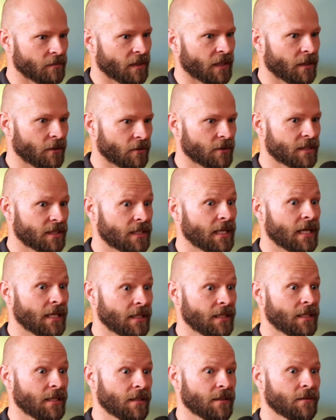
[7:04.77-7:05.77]
my
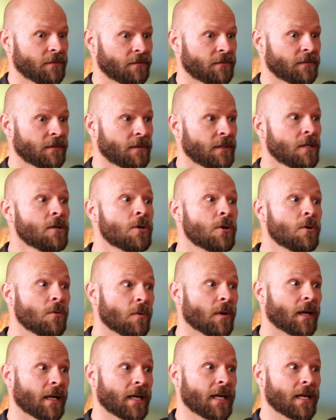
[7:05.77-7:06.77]
understanding of
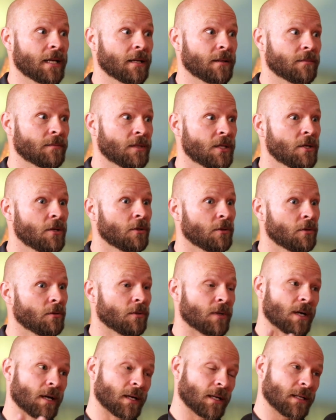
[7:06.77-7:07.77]
who I am,
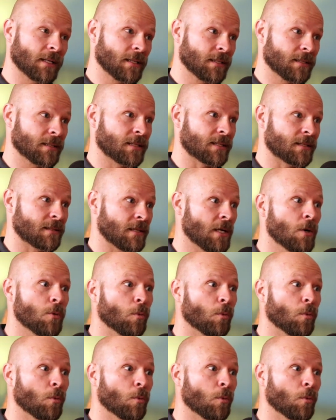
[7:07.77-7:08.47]
who God is,